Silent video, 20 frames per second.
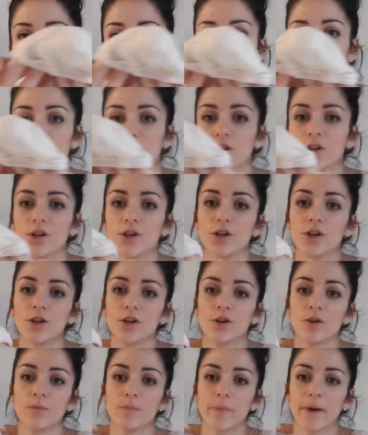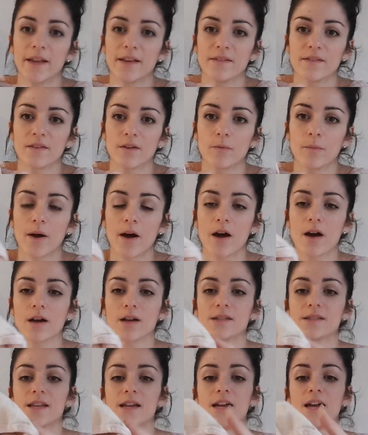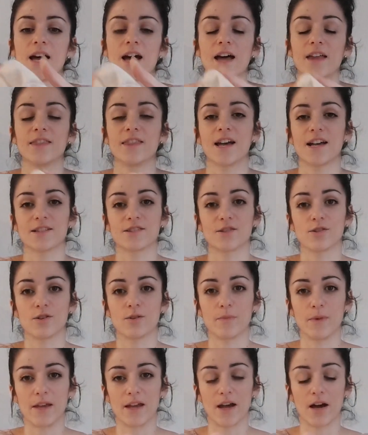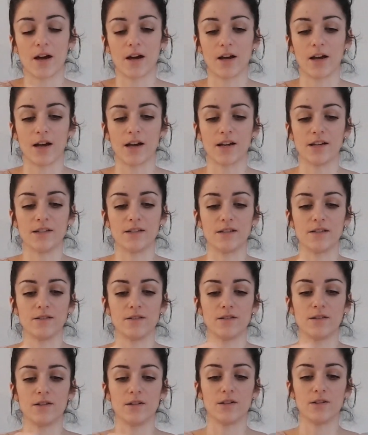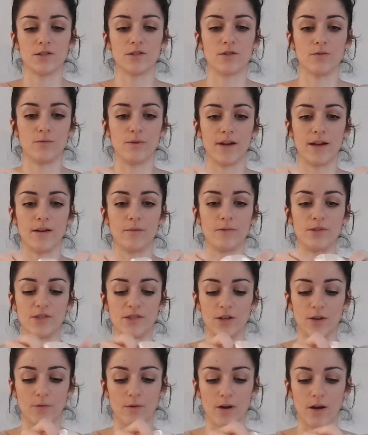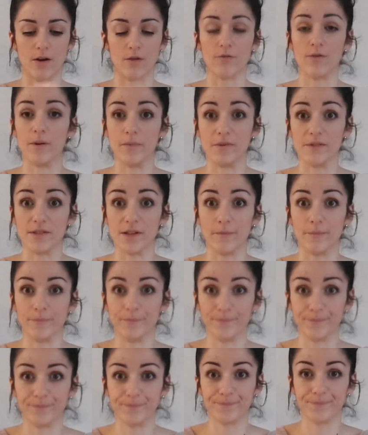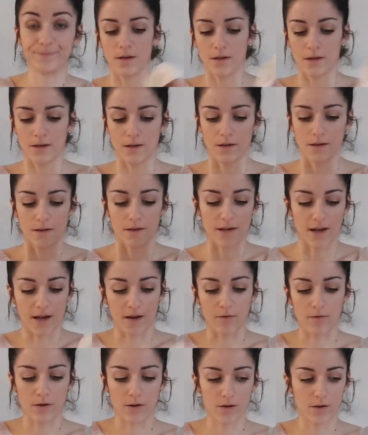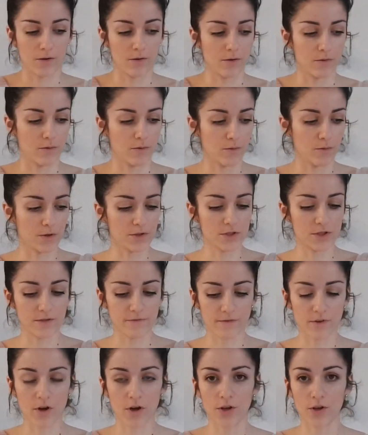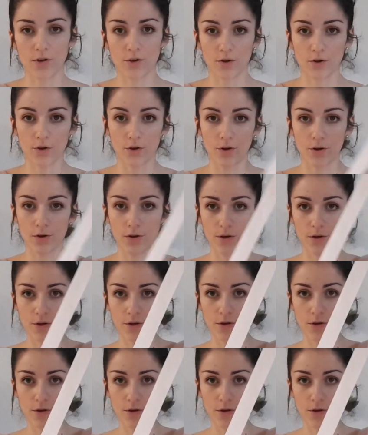two pencil marks and that's going to be our guide to where we sew our ribbons on. Now once you've got your